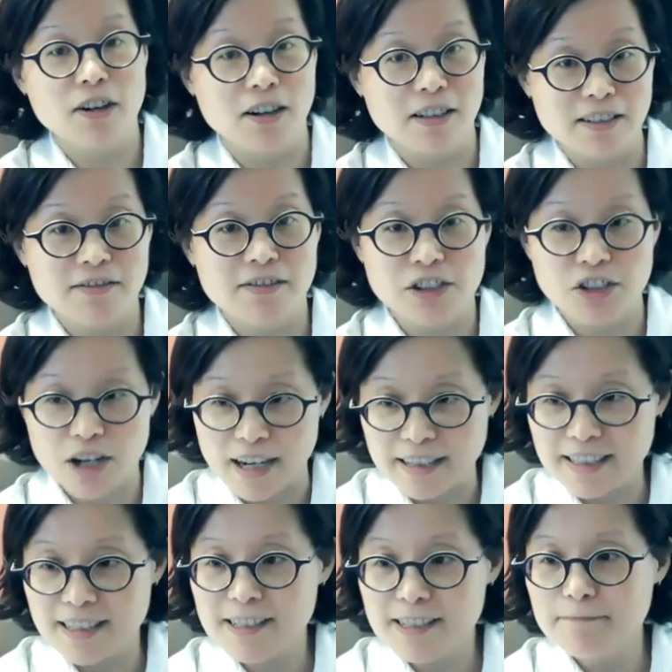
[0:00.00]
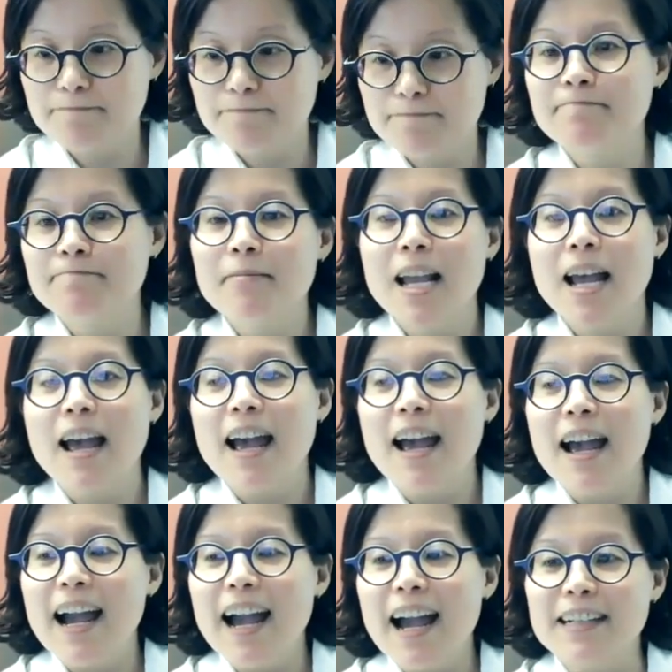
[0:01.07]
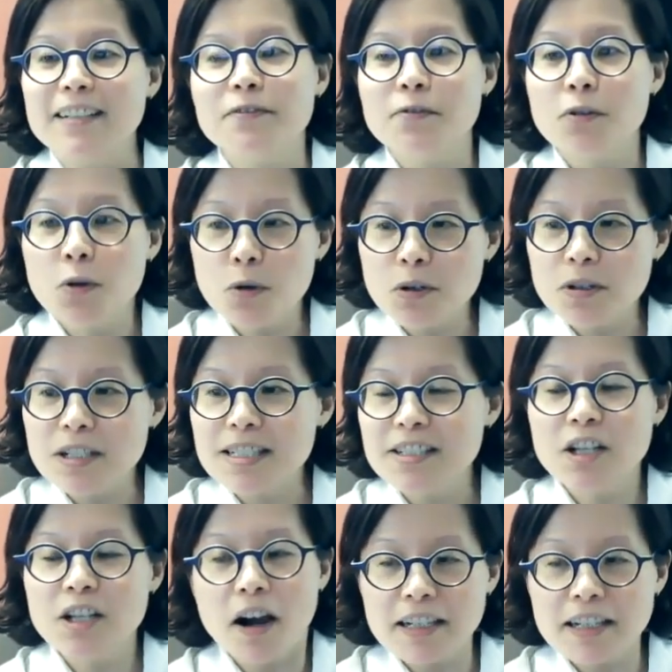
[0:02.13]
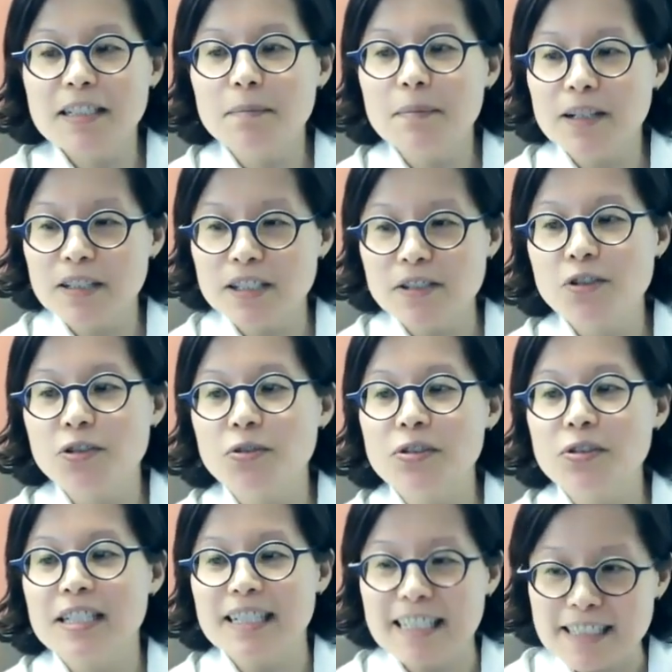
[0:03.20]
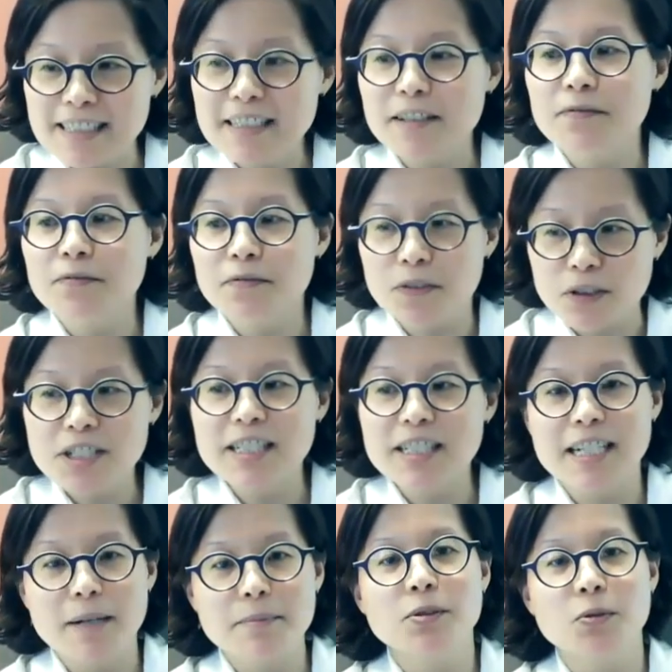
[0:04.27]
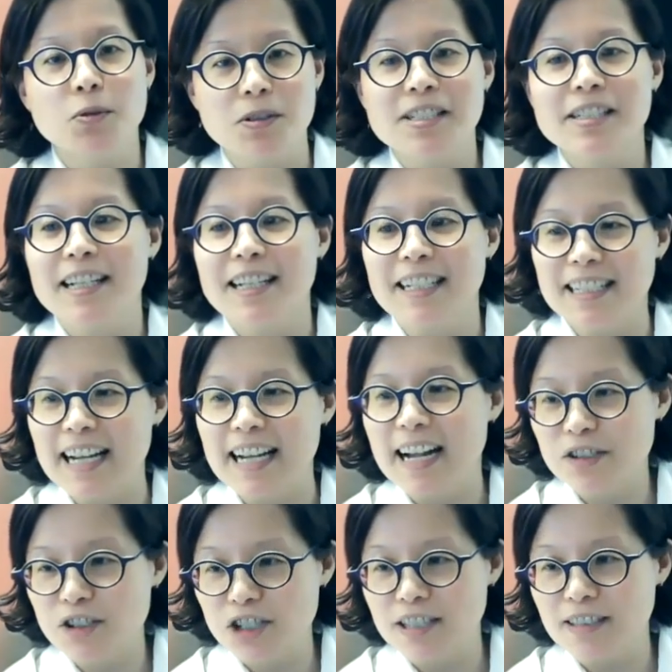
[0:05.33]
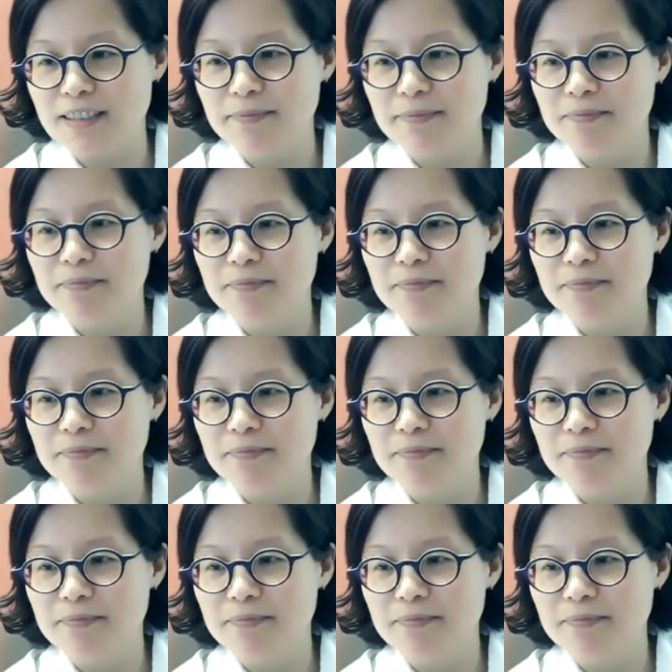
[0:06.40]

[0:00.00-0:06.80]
Falling Vaginas. And of course, talking about issues is the first step towards taking action.